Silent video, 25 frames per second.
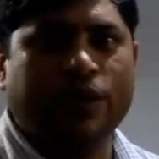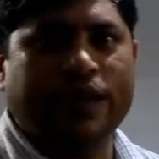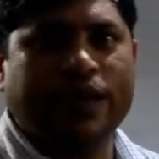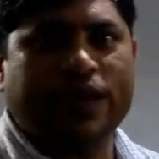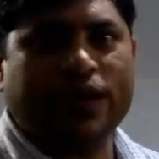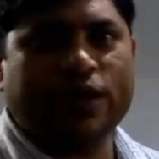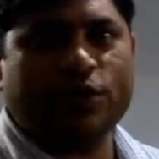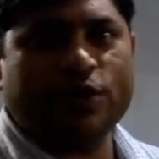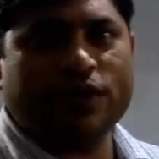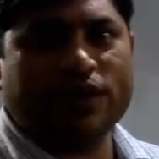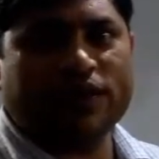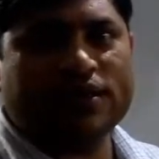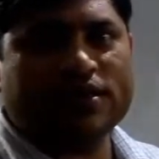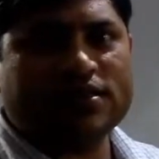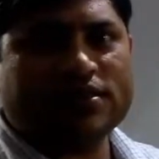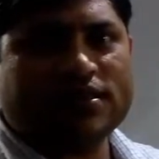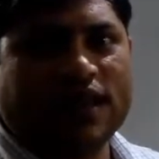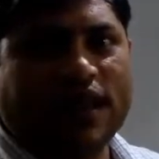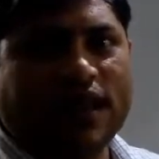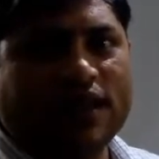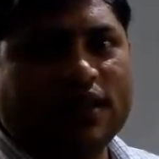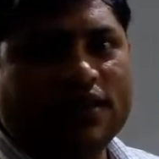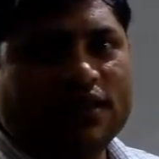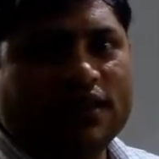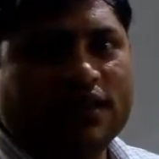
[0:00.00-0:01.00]
we need to
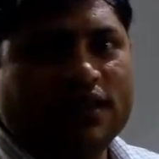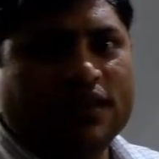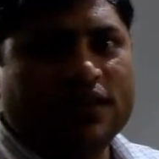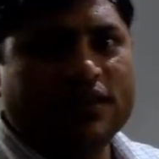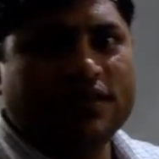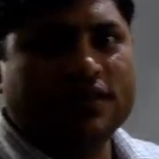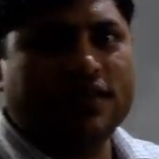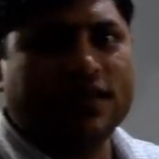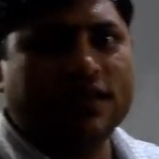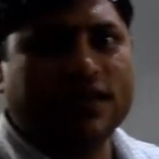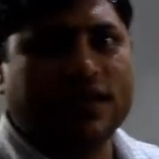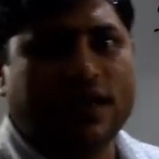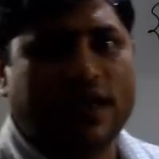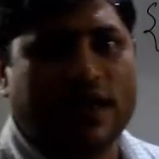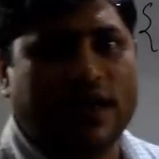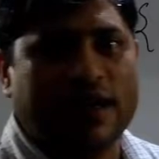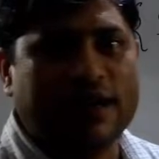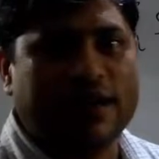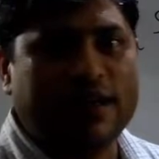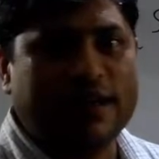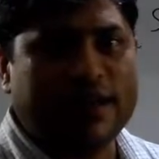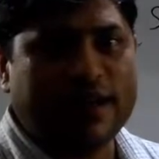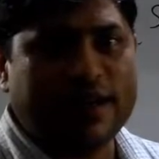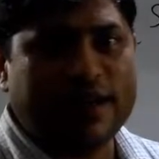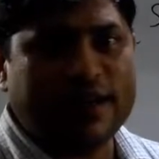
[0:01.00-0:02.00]
understand the
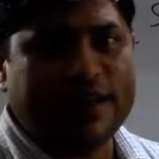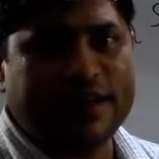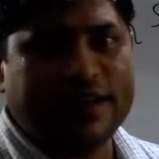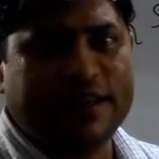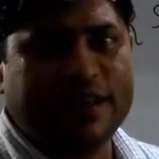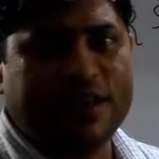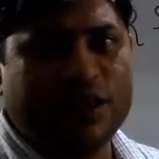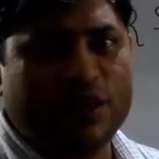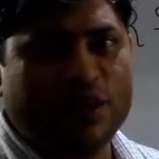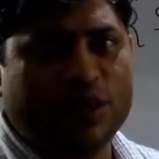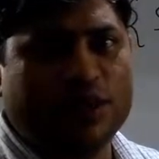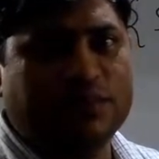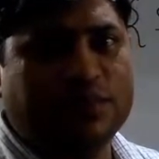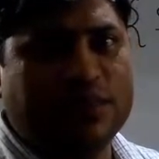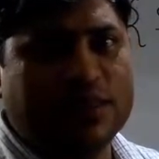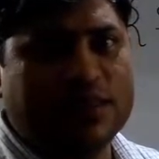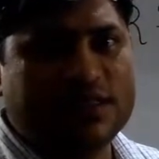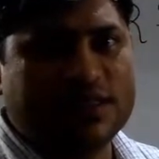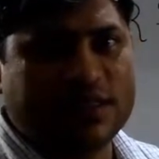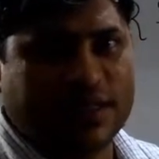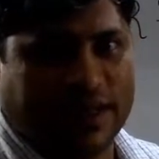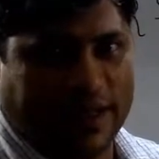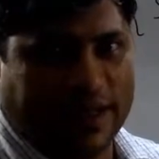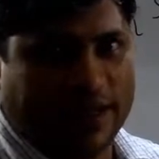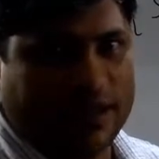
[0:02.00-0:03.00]
cardinality of the
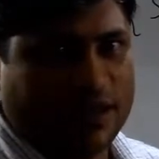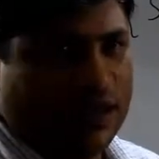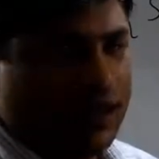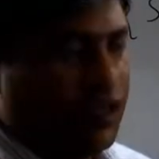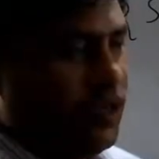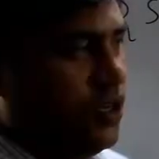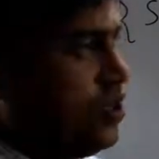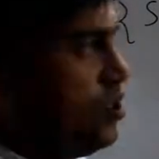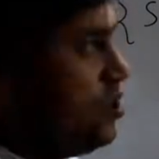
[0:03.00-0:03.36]
set.